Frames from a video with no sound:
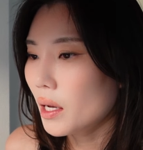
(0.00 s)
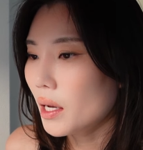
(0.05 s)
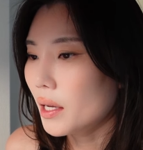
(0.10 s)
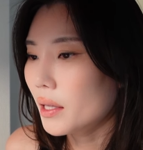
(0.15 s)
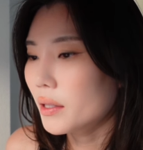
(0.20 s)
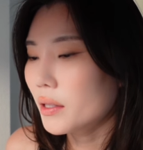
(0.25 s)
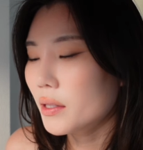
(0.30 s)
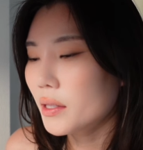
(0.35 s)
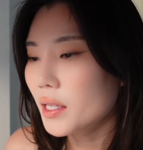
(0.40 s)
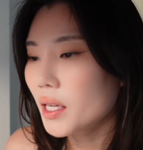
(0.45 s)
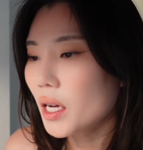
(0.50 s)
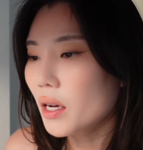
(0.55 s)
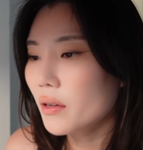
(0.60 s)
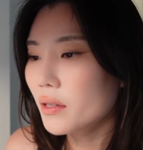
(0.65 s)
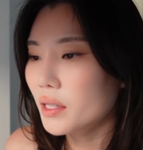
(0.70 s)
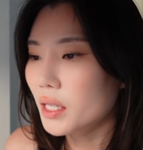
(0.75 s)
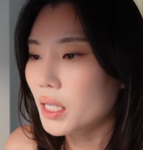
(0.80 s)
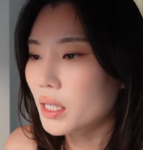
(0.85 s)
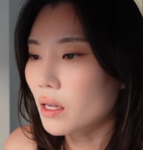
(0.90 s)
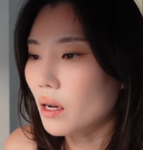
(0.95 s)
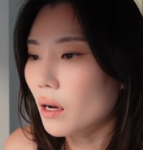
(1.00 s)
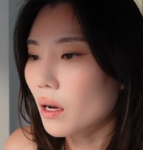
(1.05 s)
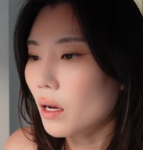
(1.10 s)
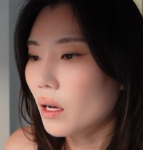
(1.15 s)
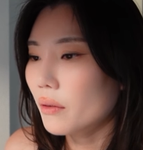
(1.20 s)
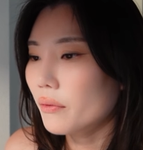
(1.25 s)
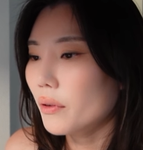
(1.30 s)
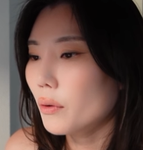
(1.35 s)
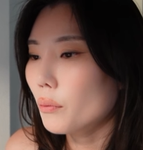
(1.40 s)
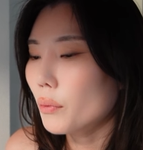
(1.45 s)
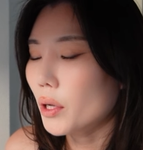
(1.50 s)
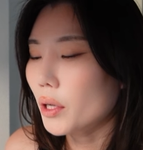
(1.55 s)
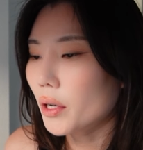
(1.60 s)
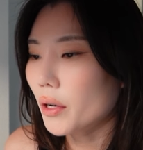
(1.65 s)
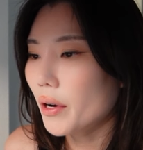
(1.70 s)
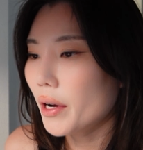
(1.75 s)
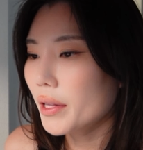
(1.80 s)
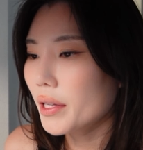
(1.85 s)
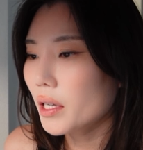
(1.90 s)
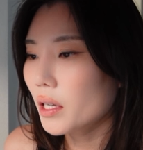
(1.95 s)
And you see how it says off? We'll
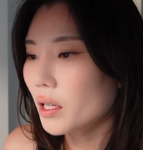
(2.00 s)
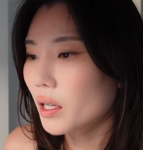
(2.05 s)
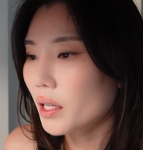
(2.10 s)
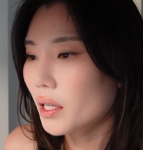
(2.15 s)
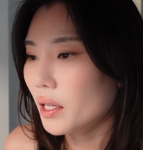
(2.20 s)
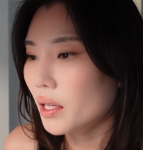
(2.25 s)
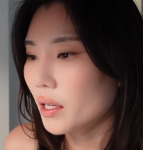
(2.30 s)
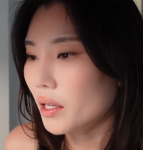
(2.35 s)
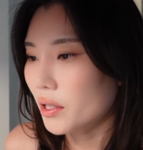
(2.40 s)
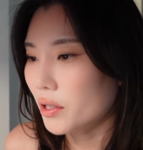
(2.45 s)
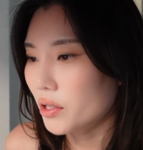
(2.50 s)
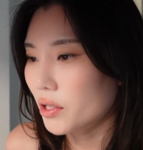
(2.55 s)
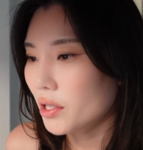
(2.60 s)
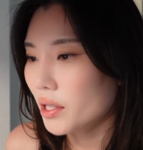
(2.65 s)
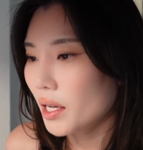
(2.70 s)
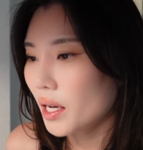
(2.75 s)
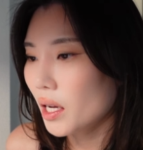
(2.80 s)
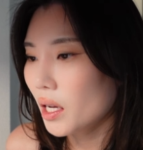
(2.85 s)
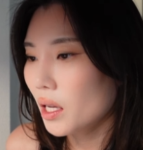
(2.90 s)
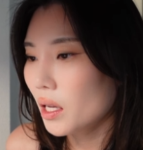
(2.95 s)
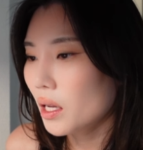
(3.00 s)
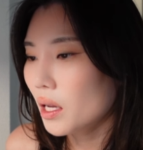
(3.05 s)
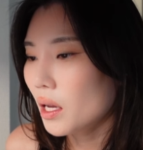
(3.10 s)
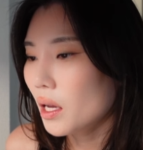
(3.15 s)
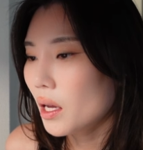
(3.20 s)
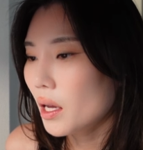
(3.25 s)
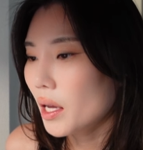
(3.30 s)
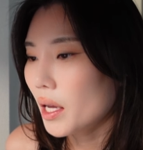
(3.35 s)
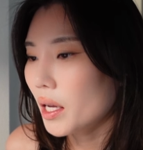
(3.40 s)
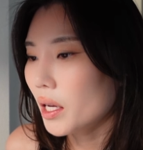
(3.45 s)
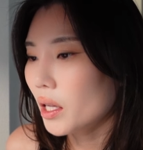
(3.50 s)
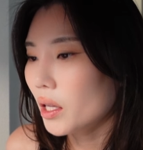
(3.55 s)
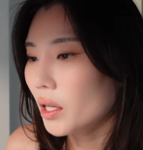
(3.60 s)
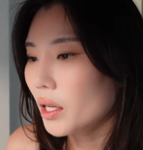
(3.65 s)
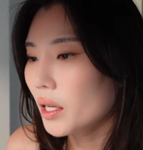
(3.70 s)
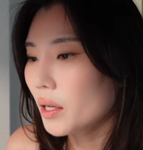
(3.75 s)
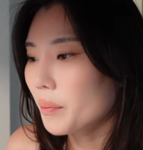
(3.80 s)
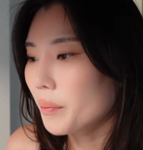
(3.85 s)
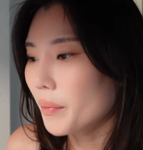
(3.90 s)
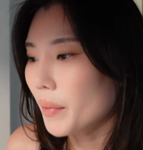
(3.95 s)
go ahead and click into that and
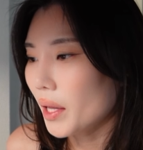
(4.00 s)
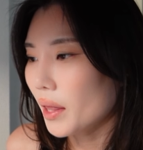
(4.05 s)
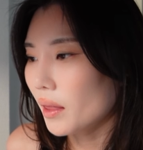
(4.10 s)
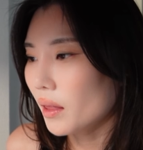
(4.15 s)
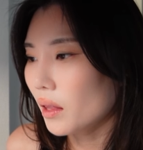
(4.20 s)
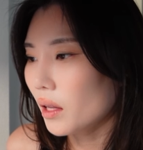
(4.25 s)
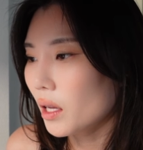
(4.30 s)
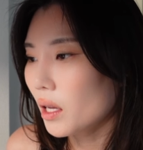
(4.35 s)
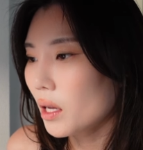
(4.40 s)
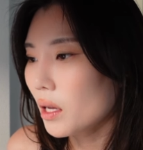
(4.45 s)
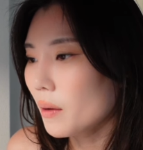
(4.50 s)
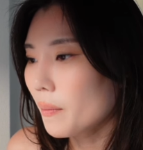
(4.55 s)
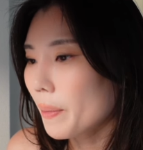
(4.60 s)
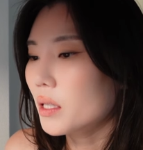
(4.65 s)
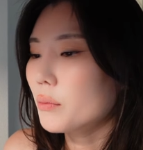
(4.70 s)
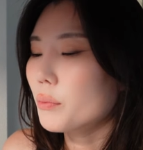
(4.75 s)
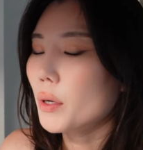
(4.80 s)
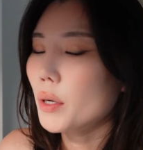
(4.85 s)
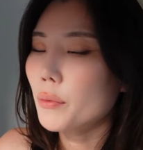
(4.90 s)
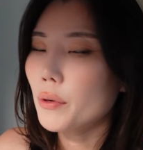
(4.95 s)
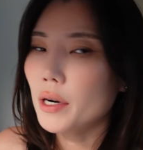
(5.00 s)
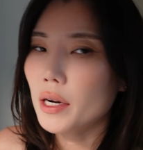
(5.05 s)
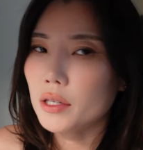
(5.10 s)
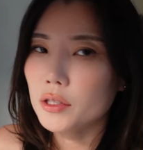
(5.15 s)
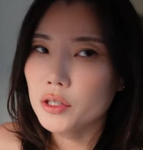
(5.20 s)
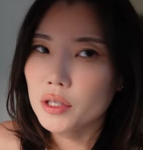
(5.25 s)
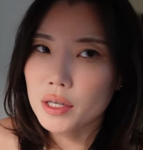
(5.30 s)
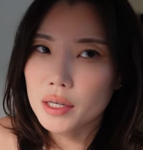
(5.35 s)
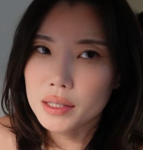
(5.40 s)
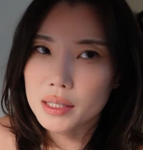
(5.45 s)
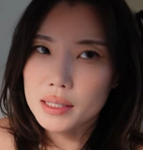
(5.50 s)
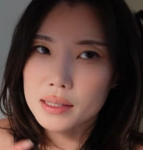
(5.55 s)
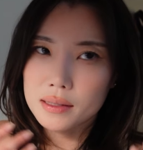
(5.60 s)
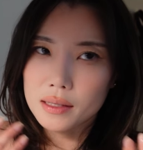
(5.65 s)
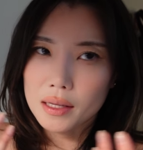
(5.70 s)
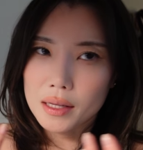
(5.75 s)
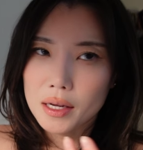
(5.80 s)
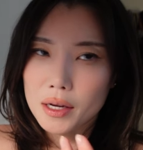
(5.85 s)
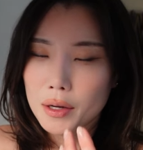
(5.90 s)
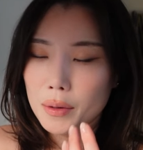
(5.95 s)
click monthly. This is where we're actually going to
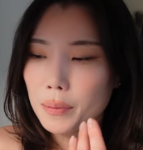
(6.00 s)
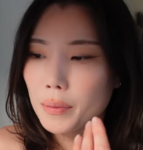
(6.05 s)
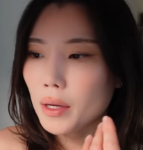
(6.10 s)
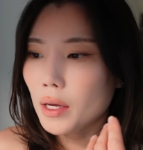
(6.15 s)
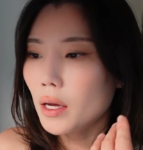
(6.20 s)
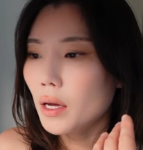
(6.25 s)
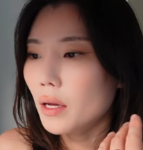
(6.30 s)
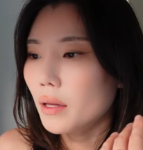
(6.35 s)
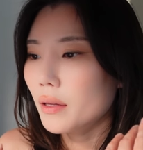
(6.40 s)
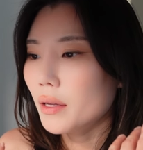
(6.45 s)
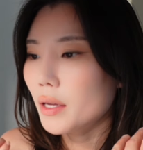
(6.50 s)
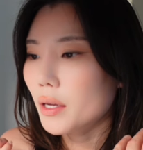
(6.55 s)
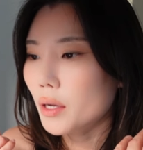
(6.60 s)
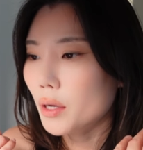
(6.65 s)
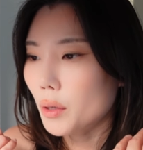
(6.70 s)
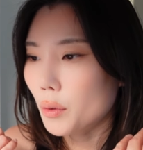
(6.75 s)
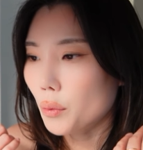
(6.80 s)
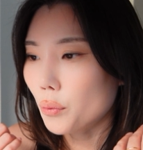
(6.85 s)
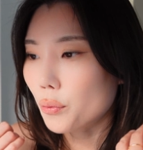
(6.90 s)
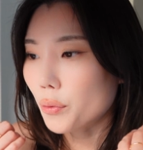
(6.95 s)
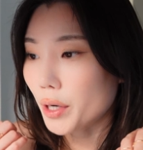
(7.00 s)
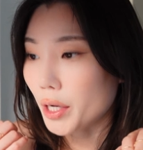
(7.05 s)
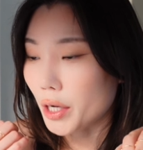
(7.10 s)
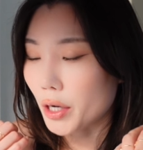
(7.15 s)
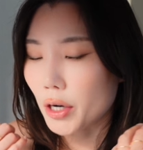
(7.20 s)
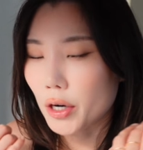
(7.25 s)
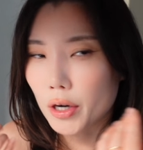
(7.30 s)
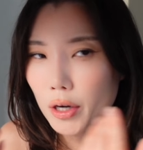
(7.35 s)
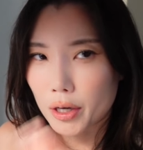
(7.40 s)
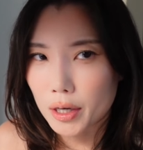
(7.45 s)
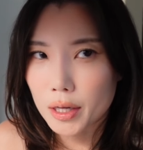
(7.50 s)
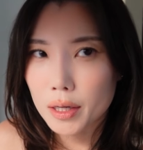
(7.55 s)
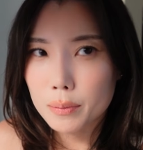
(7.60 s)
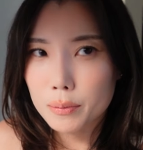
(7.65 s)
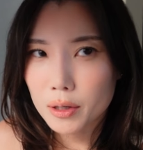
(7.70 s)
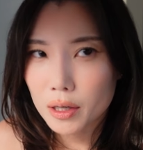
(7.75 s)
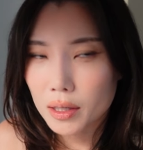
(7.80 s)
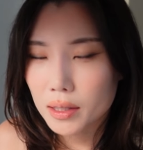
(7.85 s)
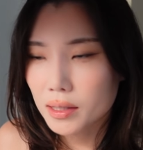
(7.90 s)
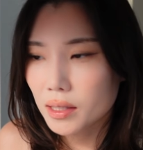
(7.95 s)
set up the reoccurring
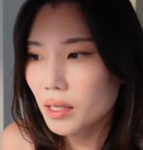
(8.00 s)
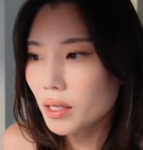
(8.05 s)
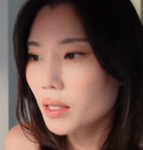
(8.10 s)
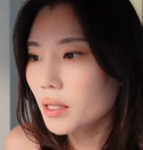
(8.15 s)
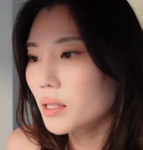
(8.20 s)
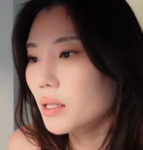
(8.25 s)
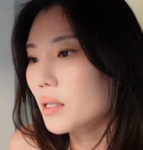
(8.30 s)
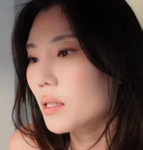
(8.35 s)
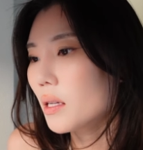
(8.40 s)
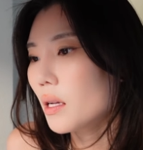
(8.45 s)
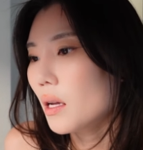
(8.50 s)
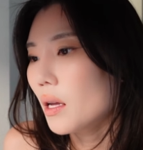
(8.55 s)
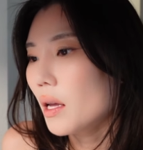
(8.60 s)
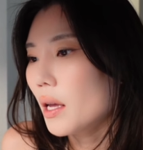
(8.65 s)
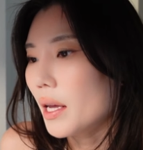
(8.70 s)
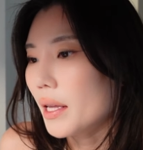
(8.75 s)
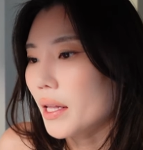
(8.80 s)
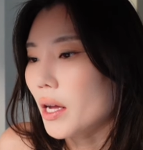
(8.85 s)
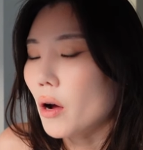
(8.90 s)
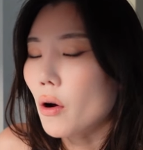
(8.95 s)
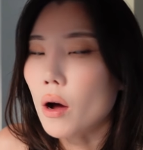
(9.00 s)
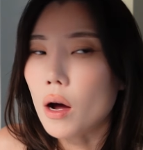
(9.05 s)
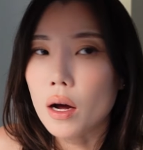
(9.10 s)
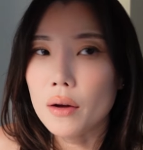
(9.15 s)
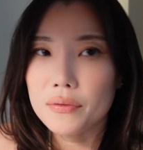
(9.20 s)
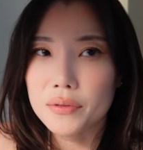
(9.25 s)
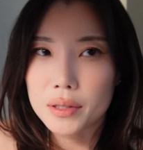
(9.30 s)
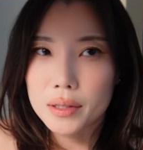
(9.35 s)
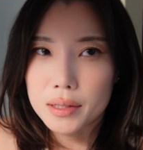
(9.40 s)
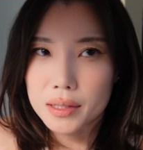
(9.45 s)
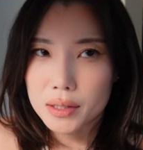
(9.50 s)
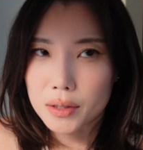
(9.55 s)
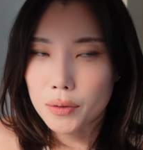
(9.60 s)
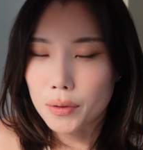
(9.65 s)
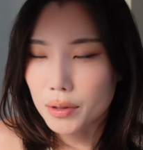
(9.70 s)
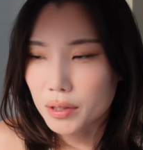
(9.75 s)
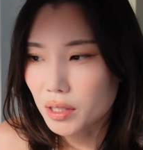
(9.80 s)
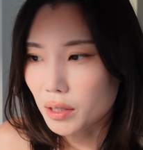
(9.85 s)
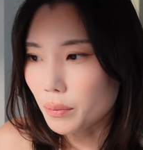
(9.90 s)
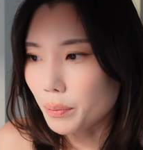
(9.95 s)
process and how often it's
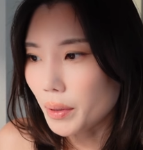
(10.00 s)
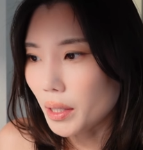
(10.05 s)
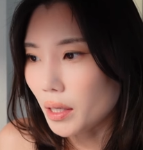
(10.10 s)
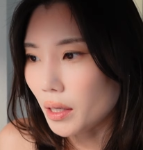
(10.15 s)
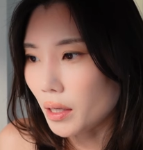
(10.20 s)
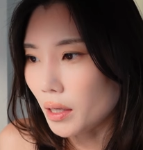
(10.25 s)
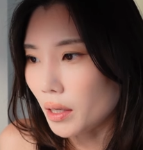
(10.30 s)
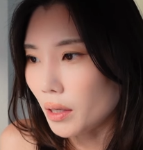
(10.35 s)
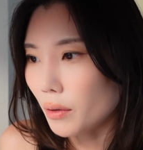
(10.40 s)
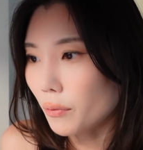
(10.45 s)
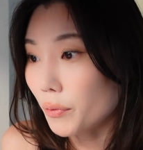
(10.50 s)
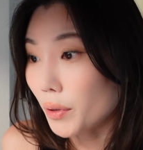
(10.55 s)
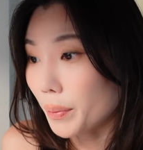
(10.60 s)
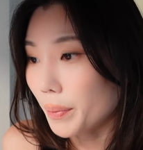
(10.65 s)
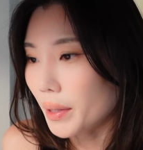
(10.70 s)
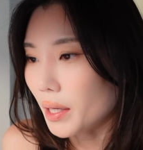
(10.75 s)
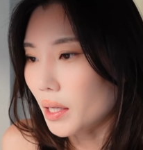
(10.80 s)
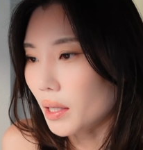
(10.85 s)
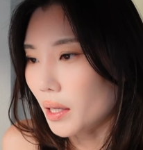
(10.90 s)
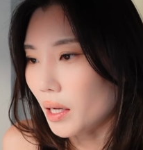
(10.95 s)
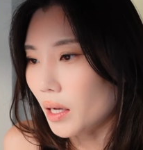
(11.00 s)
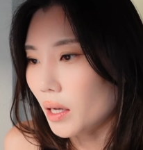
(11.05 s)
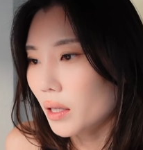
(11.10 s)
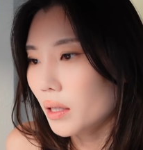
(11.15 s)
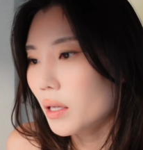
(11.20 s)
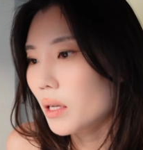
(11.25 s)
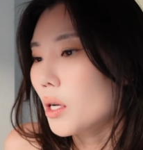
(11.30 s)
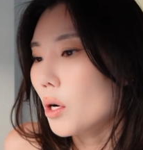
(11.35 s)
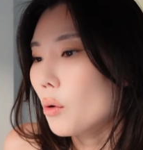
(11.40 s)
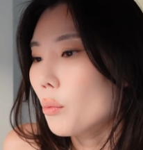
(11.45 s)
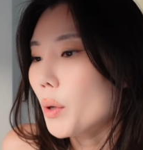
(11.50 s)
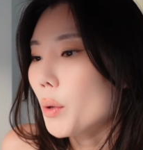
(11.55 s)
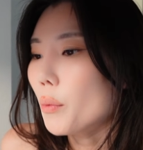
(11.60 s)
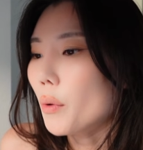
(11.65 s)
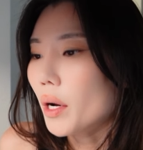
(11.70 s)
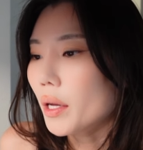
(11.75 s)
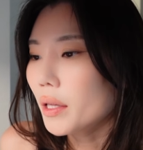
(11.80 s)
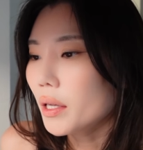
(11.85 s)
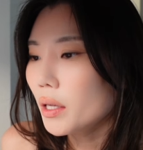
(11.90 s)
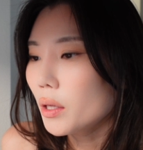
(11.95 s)
going to be repeated. So we
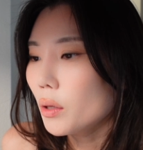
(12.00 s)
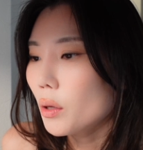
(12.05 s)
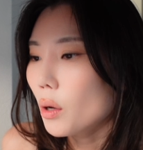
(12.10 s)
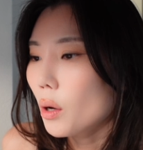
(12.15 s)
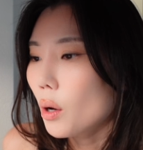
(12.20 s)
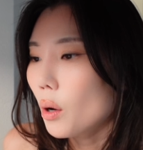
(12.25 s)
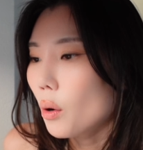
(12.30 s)
want it